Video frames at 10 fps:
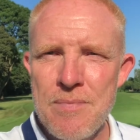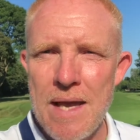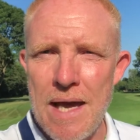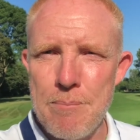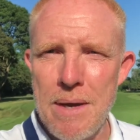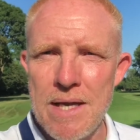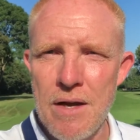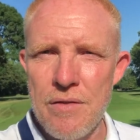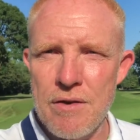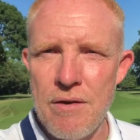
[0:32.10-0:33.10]
and many
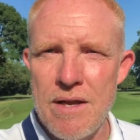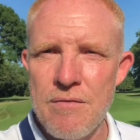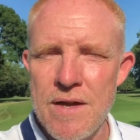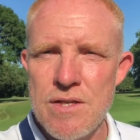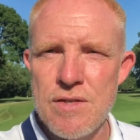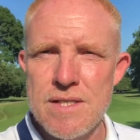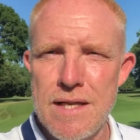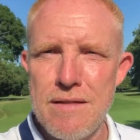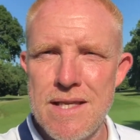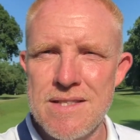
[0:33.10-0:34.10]
other great features
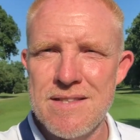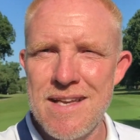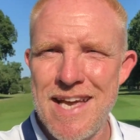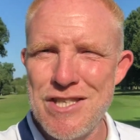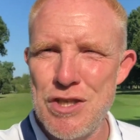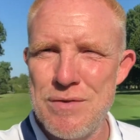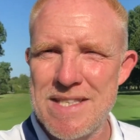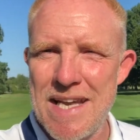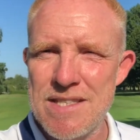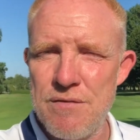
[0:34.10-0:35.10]
in this
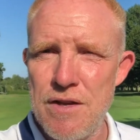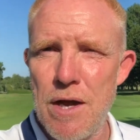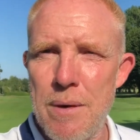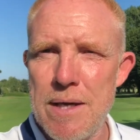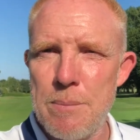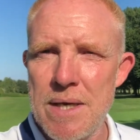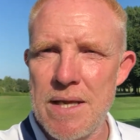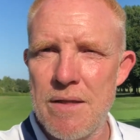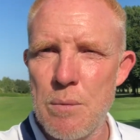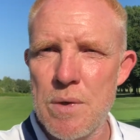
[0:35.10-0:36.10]
newsletter. If you know
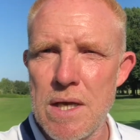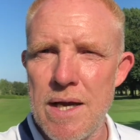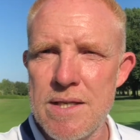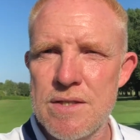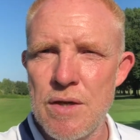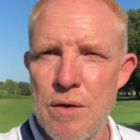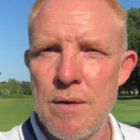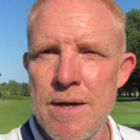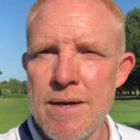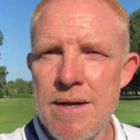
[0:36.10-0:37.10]
anybody that would like to
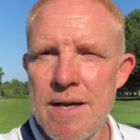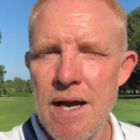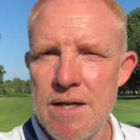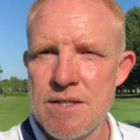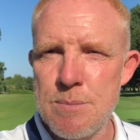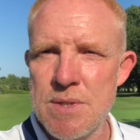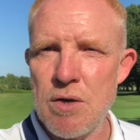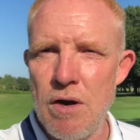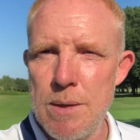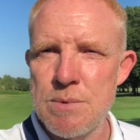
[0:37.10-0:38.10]
uh,
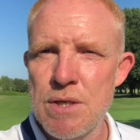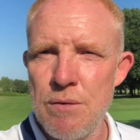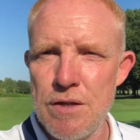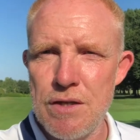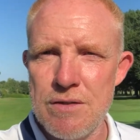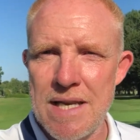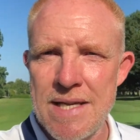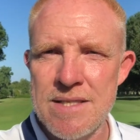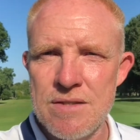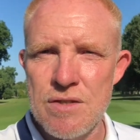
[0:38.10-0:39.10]
subscribe to the
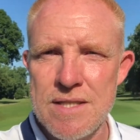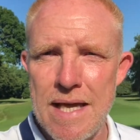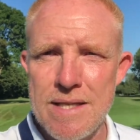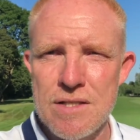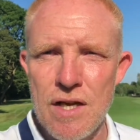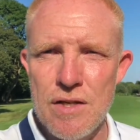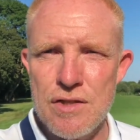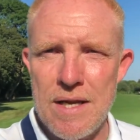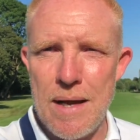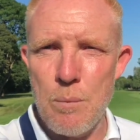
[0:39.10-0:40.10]
newsletter, just get in
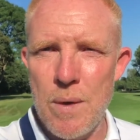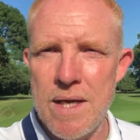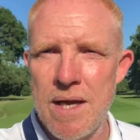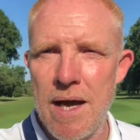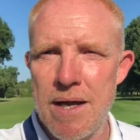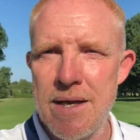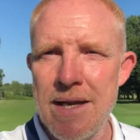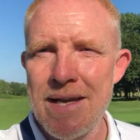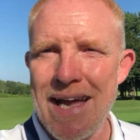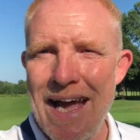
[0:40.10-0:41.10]
touch and we can
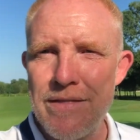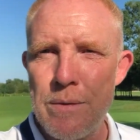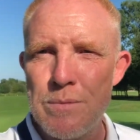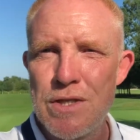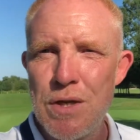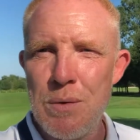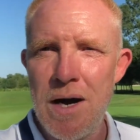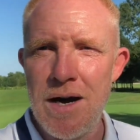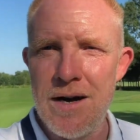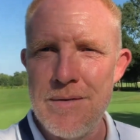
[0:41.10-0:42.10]
add them to
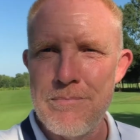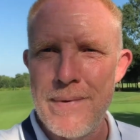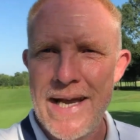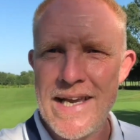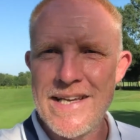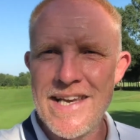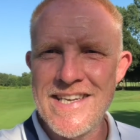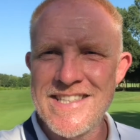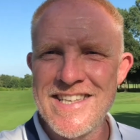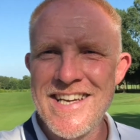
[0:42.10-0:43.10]
our mailing
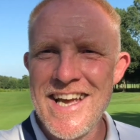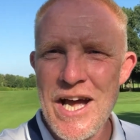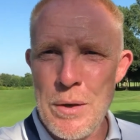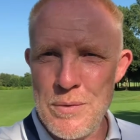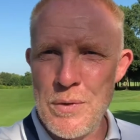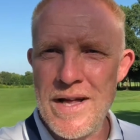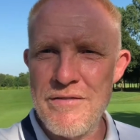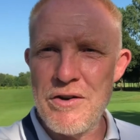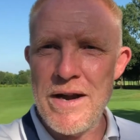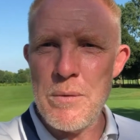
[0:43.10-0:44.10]
list. Hope you all have
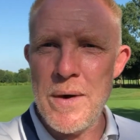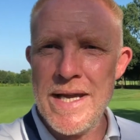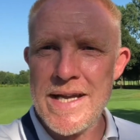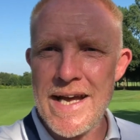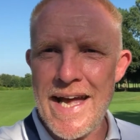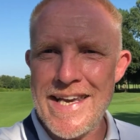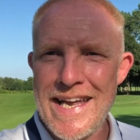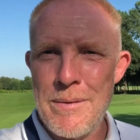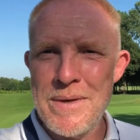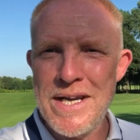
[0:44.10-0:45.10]
a great week and happy